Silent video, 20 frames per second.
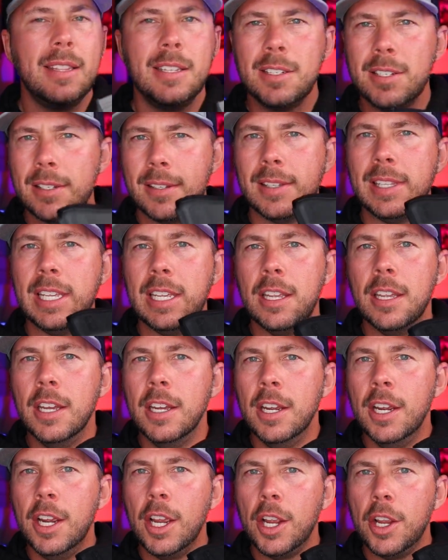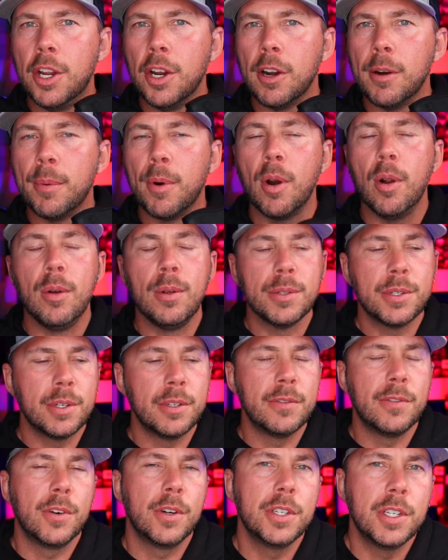this is the Gerber
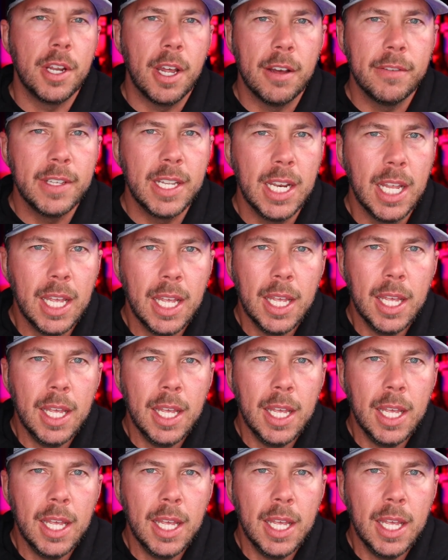holsters version of it.